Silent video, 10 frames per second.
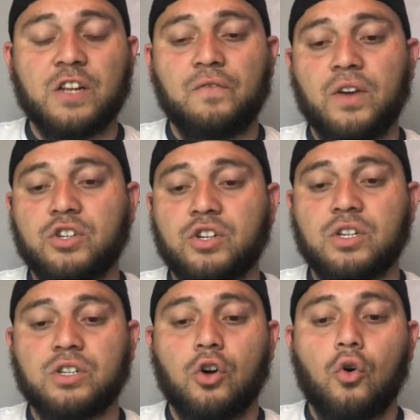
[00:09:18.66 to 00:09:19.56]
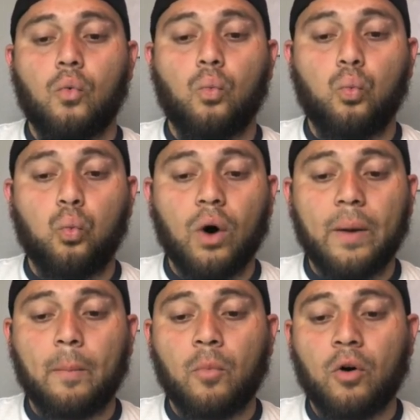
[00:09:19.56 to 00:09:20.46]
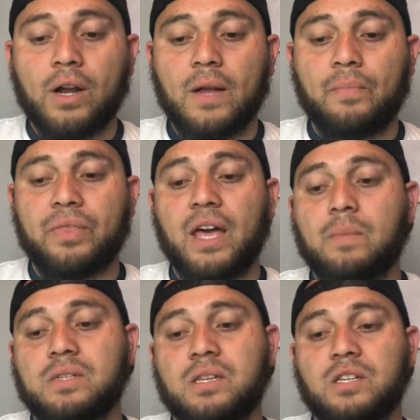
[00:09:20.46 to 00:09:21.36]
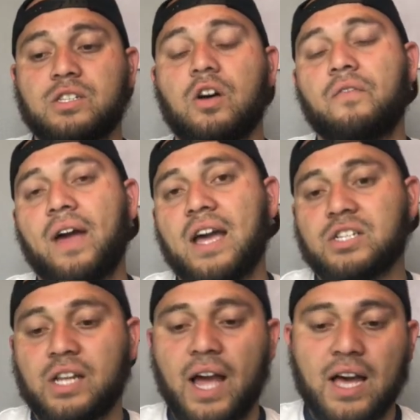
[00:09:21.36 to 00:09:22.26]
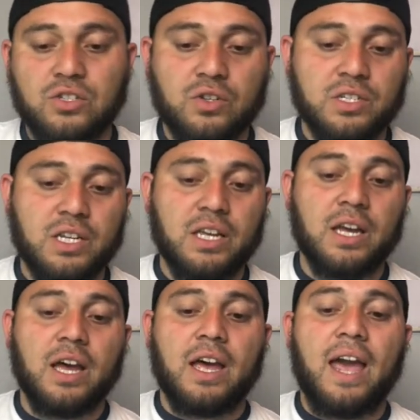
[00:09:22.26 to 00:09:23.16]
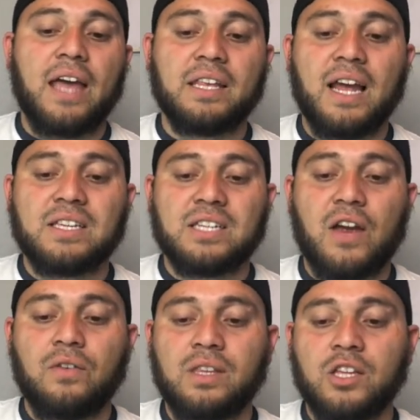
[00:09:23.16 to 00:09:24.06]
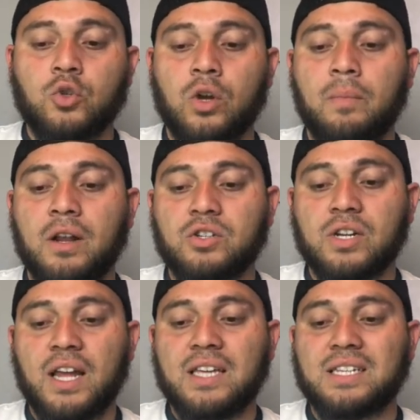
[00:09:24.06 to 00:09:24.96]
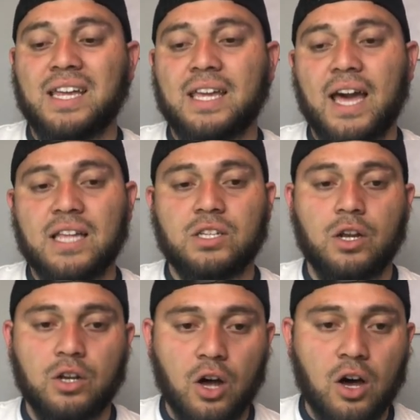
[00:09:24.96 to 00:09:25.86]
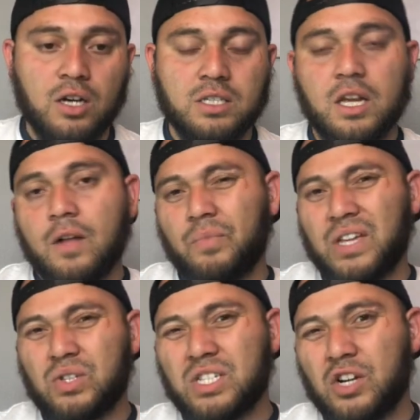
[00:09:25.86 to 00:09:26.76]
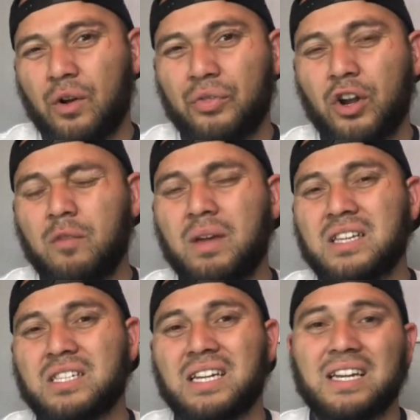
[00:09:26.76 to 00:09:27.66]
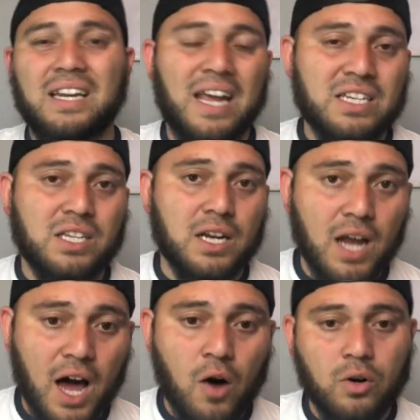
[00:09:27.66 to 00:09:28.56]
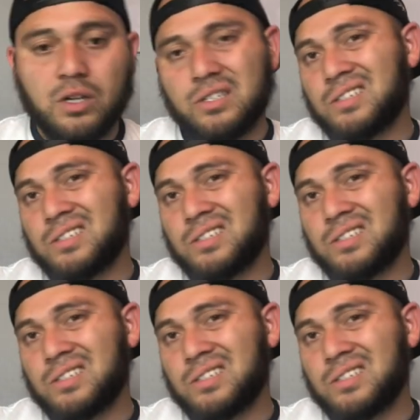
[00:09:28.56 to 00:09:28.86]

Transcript: features what more in-depth stuff actually has. You can see it analyzes everything 20 minutes or less in cats and dogs. That's what's around 30 minutes to less than an hour because